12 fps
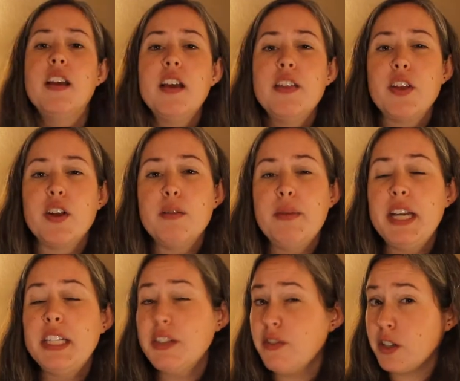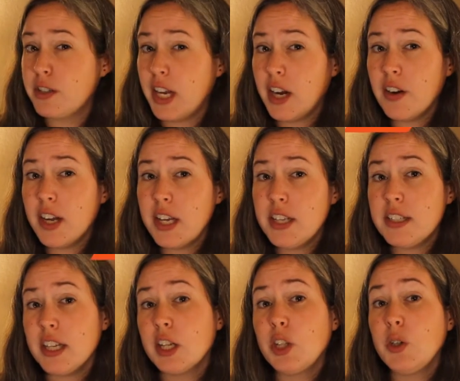There are many diverse areas,
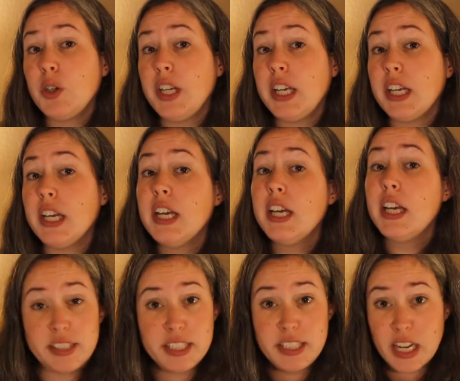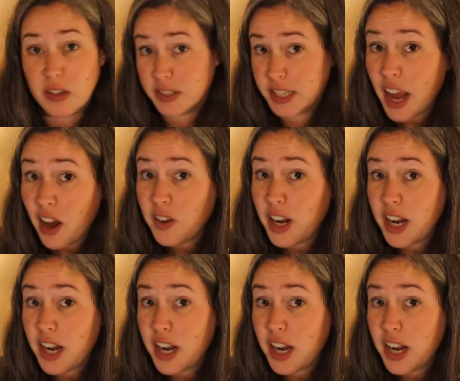including the downtown